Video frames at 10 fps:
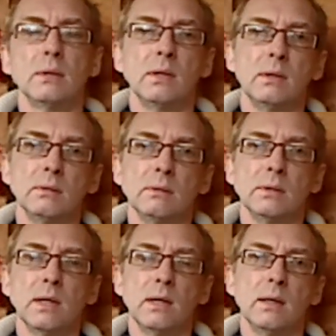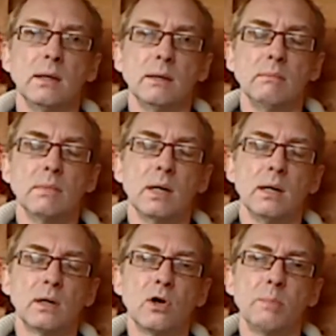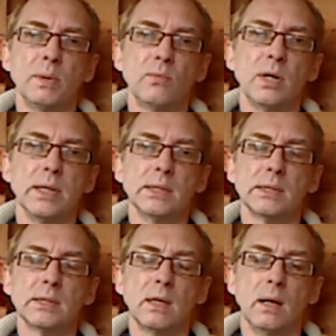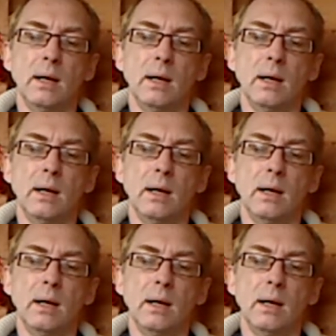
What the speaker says: on copyrights,